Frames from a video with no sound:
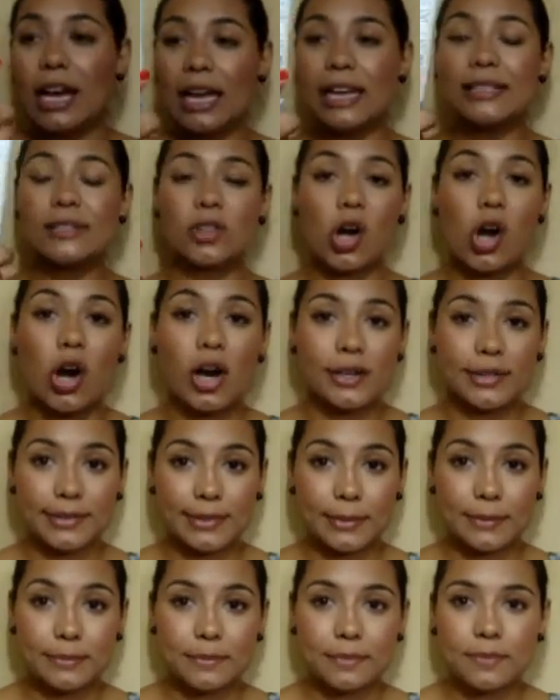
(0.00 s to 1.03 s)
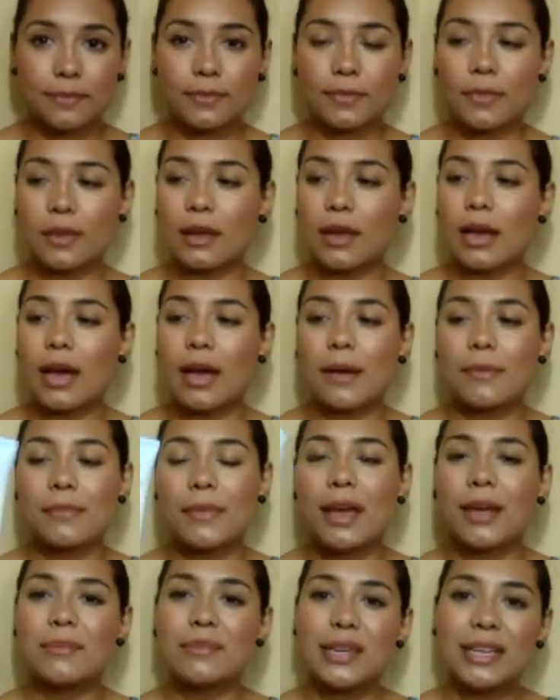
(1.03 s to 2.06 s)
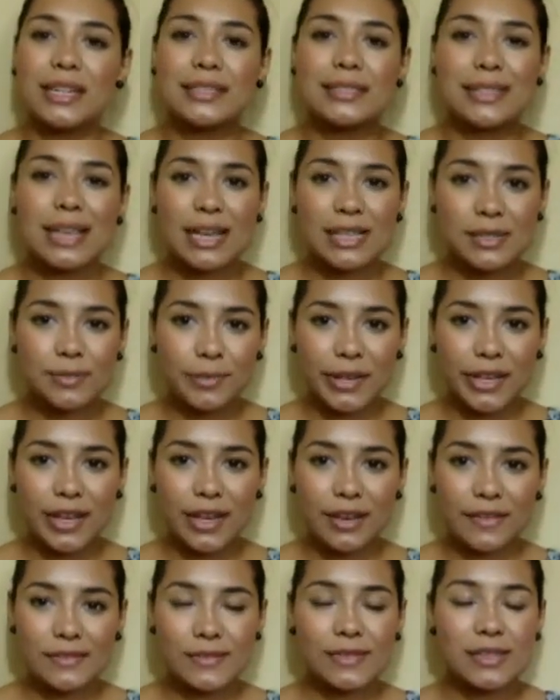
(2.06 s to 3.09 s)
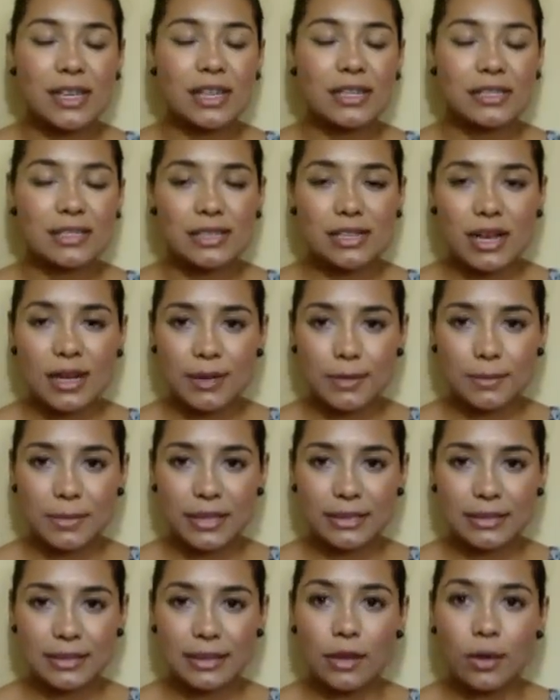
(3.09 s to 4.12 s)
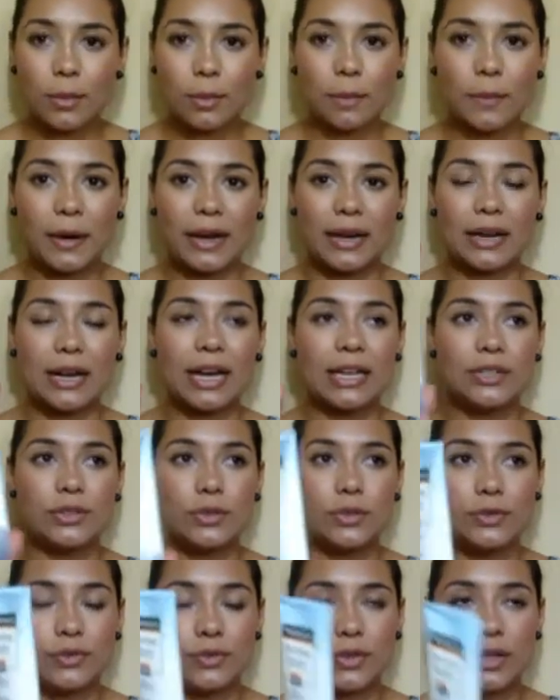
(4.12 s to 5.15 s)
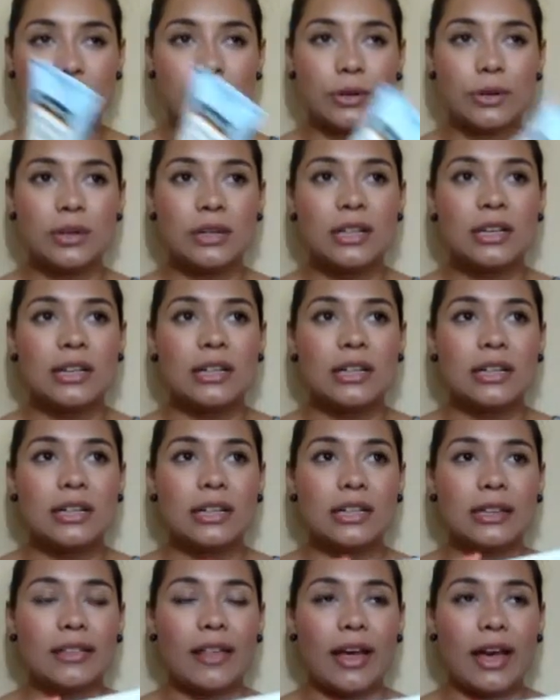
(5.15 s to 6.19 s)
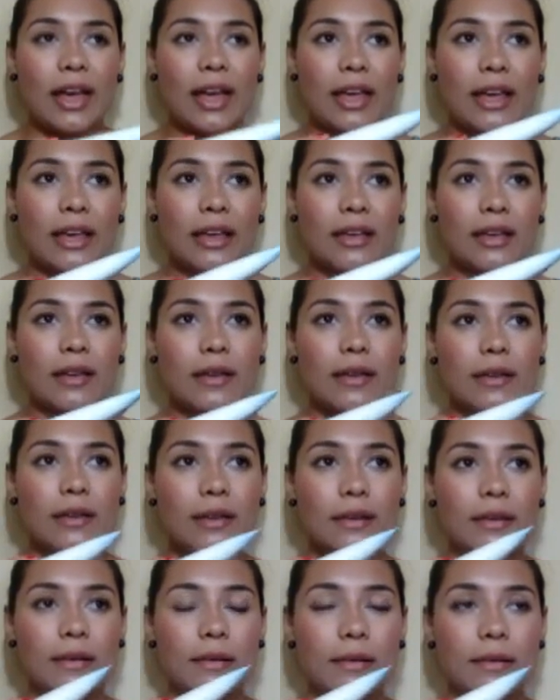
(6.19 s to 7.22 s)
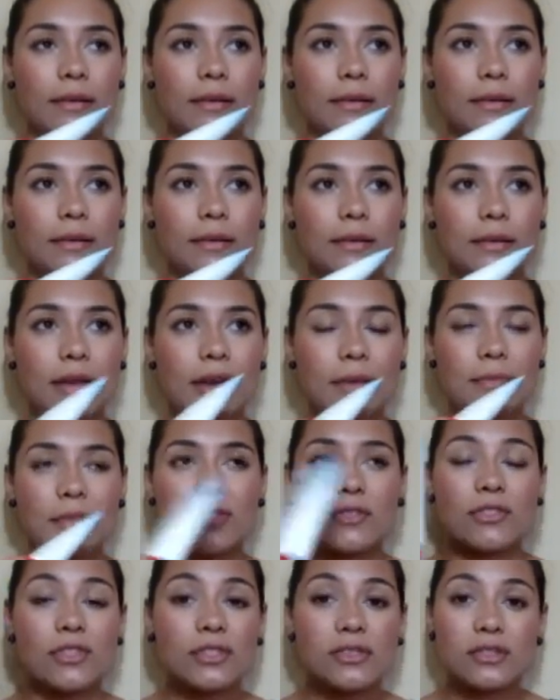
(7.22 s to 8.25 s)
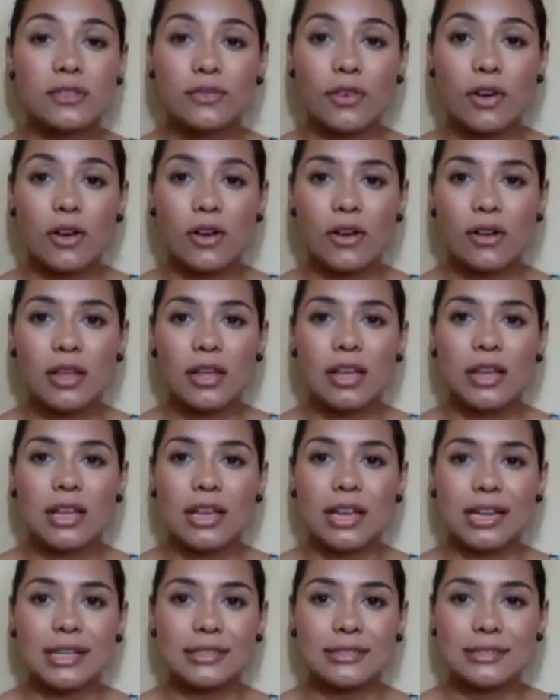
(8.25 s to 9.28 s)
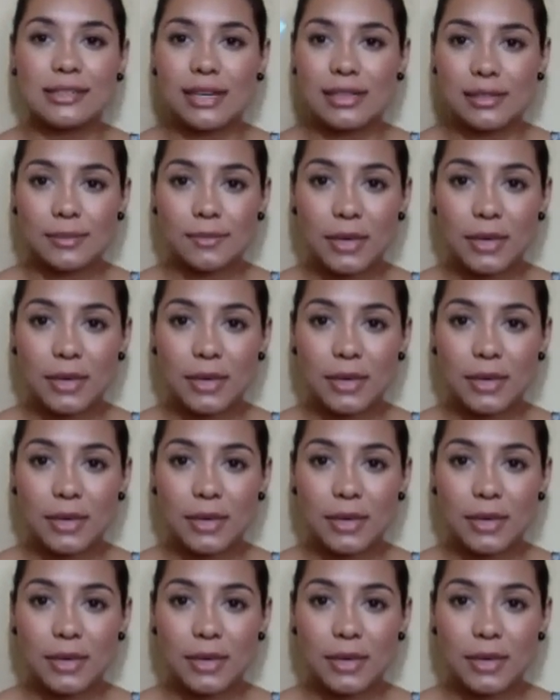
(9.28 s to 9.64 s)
It's awesome. Um, I mean, it's SPF. It's not a big deal, but I do feel like, I mean, first of all, it doesn't